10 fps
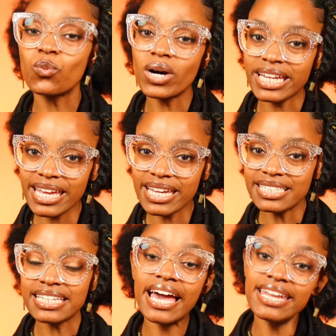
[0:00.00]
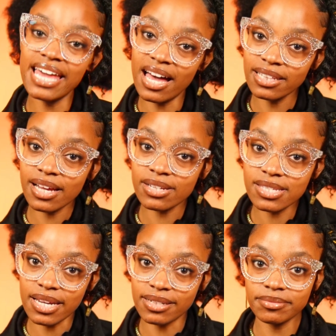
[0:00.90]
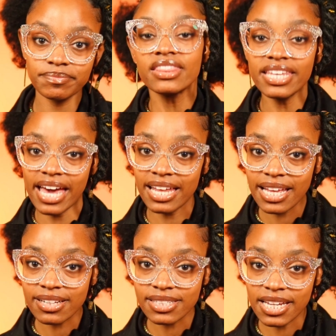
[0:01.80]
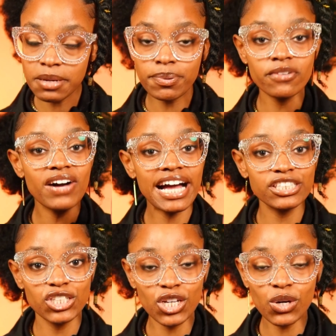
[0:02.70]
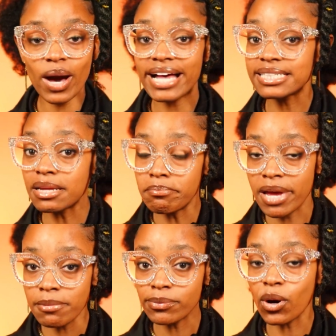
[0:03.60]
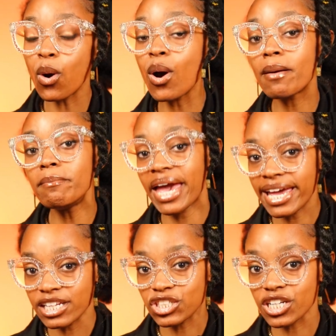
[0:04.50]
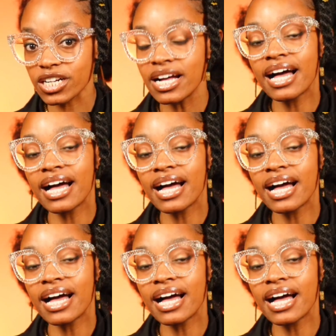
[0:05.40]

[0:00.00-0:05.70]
what is an LLC? The LLC provides you as the member or manager